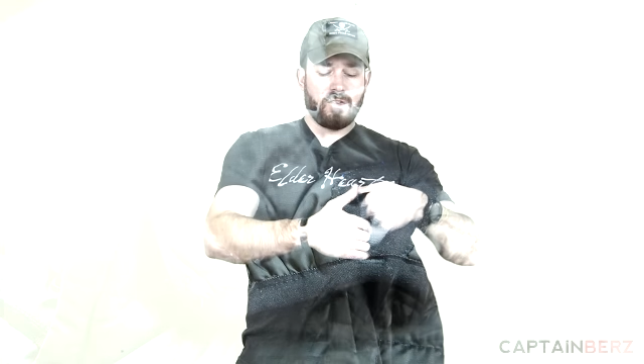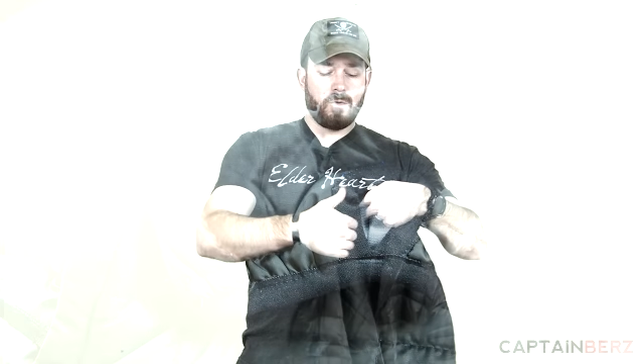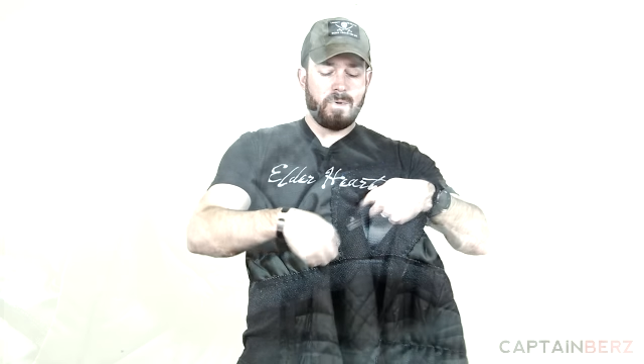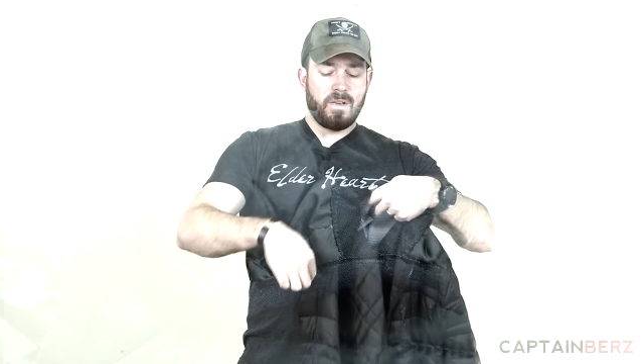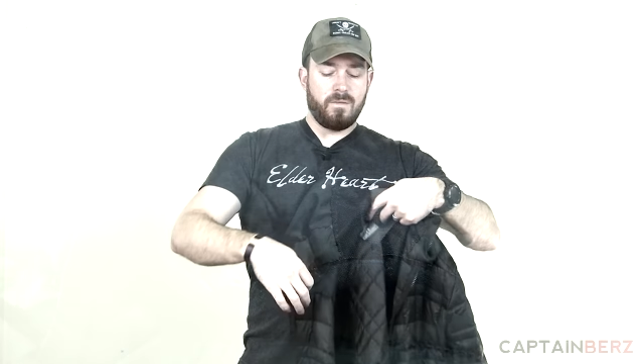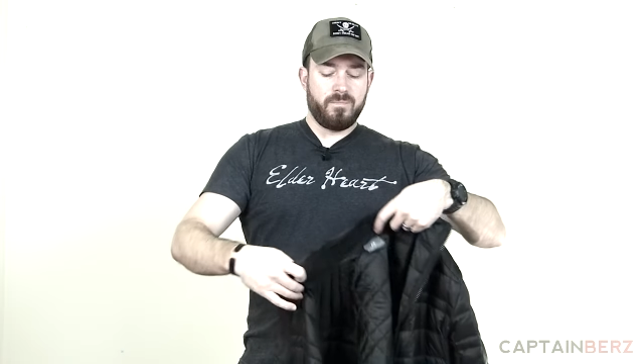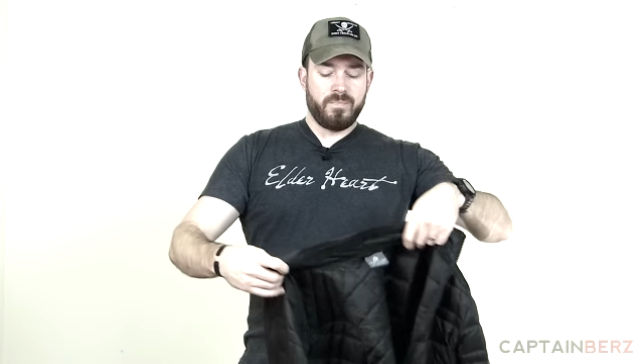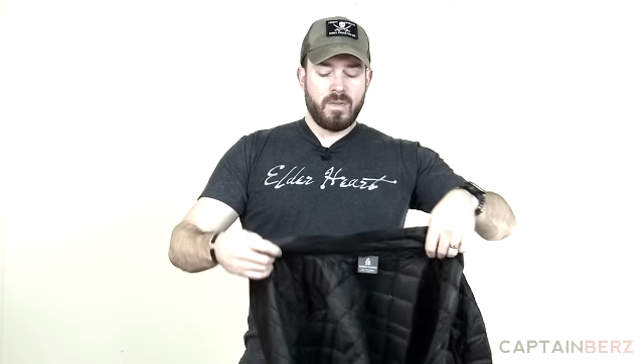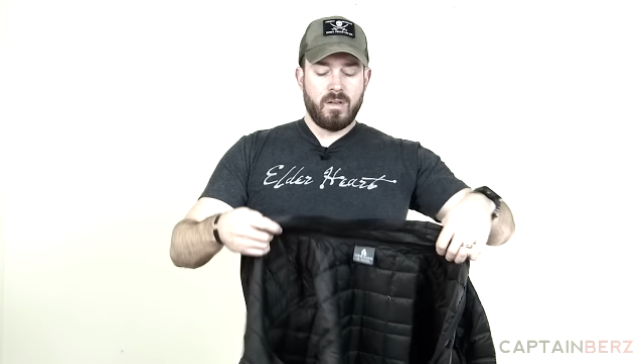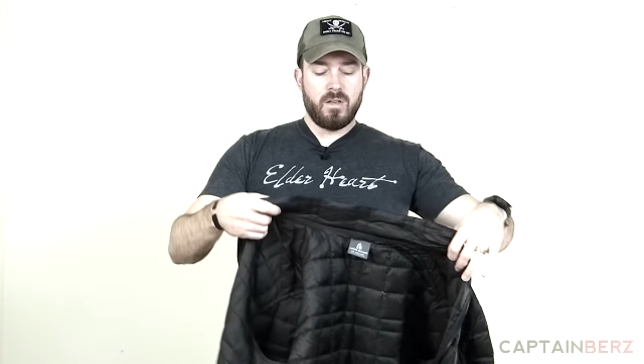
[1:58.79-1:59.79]
a little bit
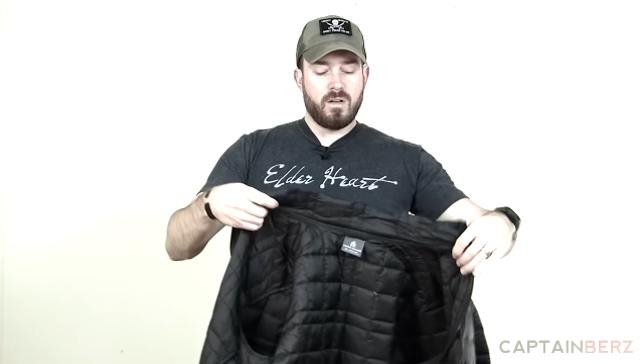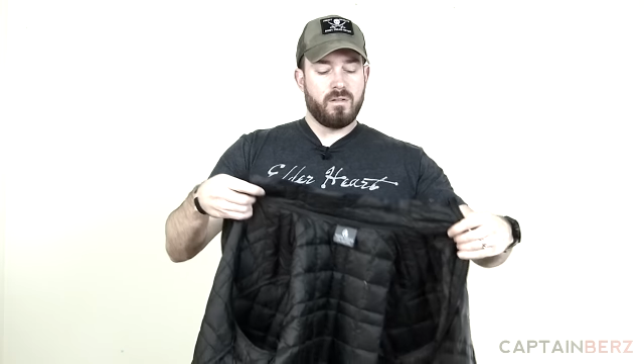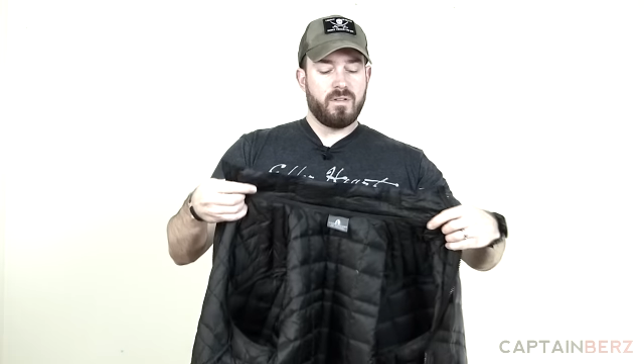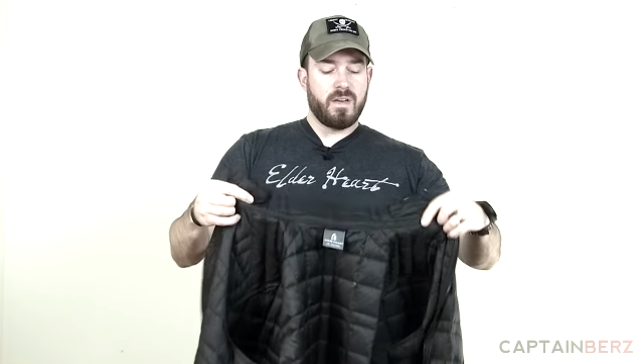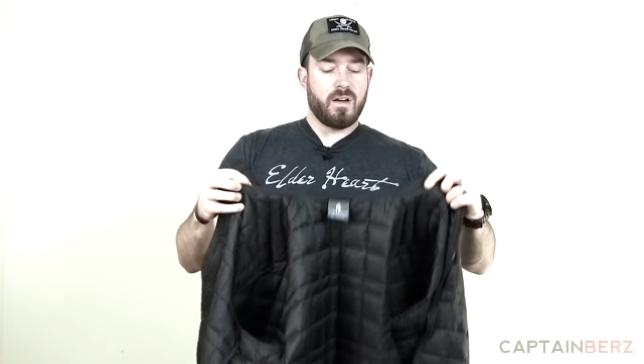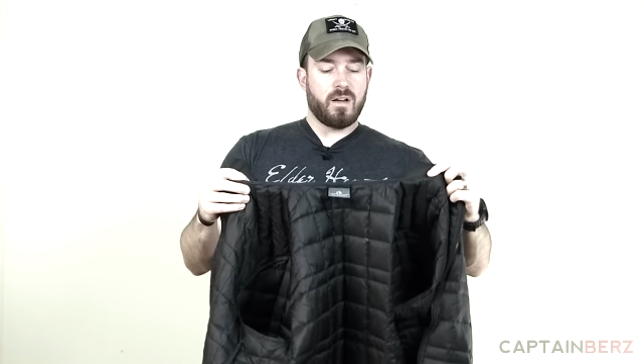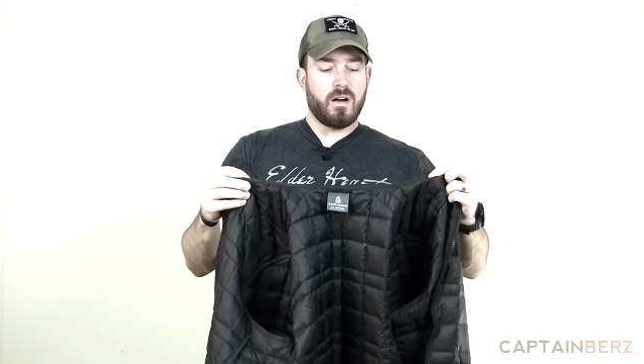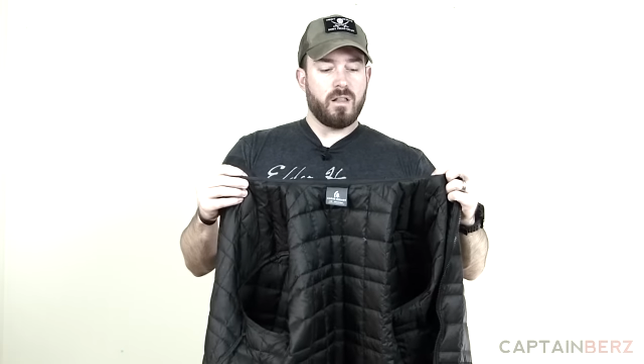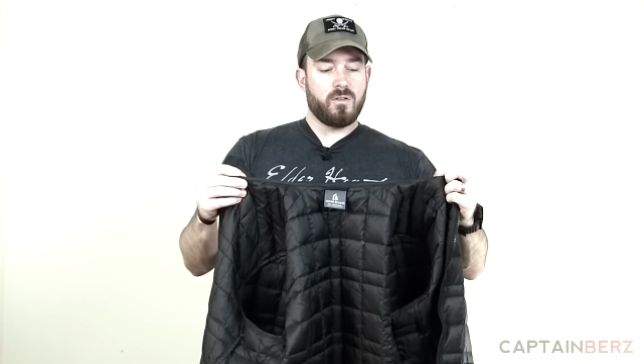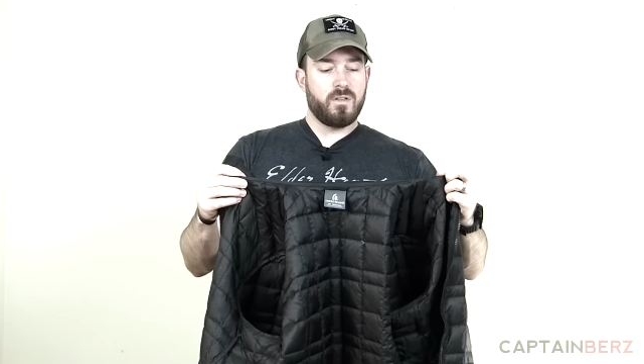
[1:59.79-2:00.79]
of a, a collar